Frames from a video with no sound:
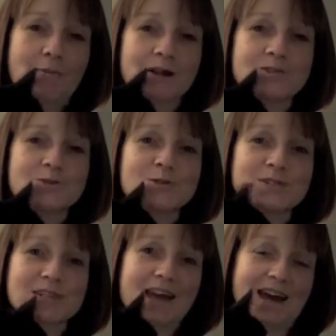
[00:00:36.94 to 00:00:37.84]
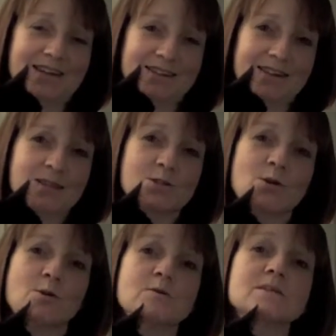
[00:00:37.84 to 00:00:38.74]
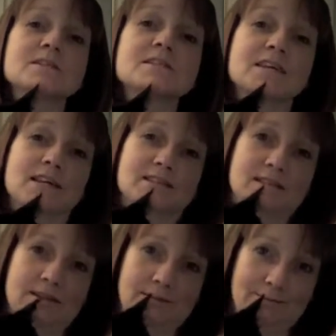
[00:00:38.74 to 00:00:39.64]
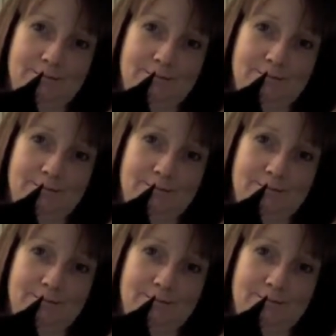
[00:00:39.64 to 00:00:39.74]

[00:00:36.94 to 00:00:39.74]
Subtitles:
My daughter's cat is called Sexy.